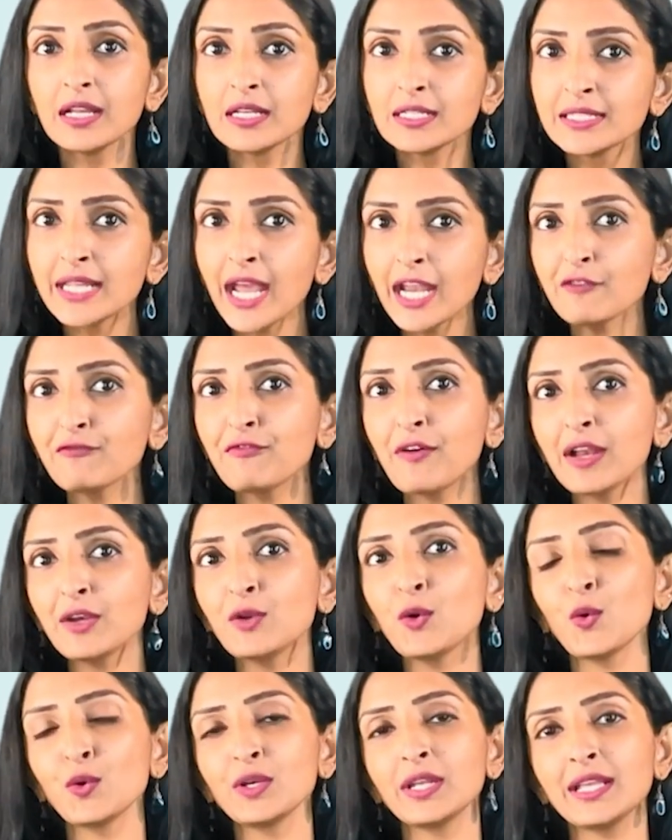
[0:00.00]
Debt
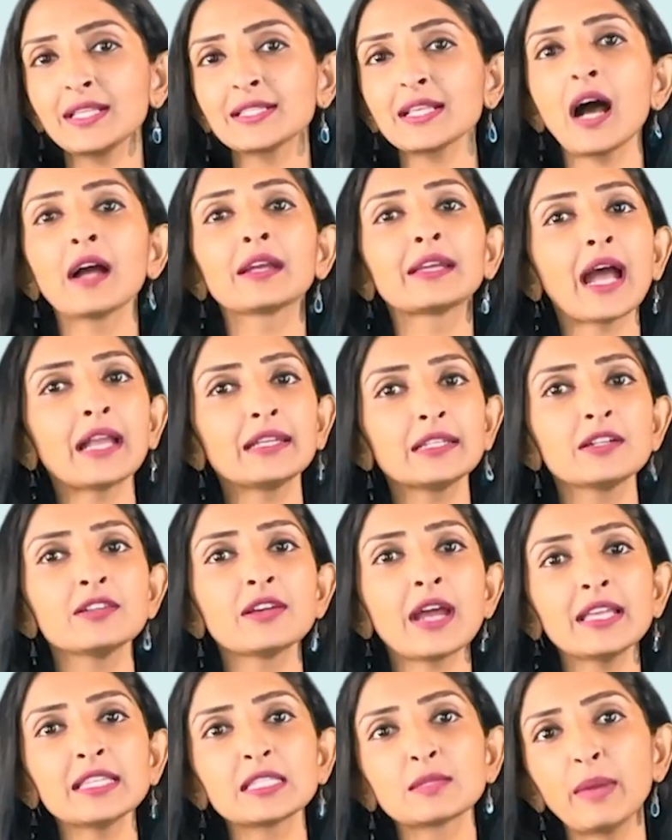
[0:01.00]
fund holdings are
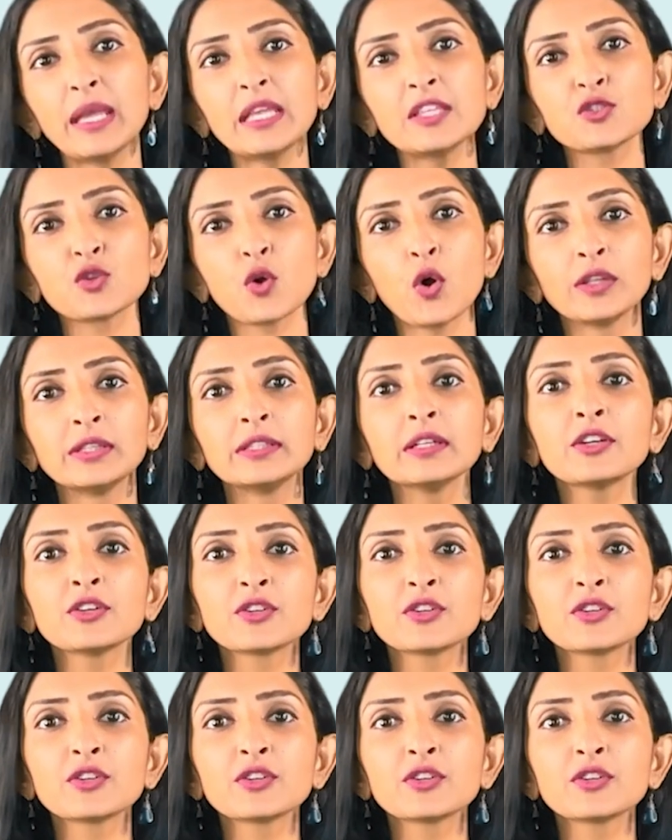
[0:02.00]
categorized based on the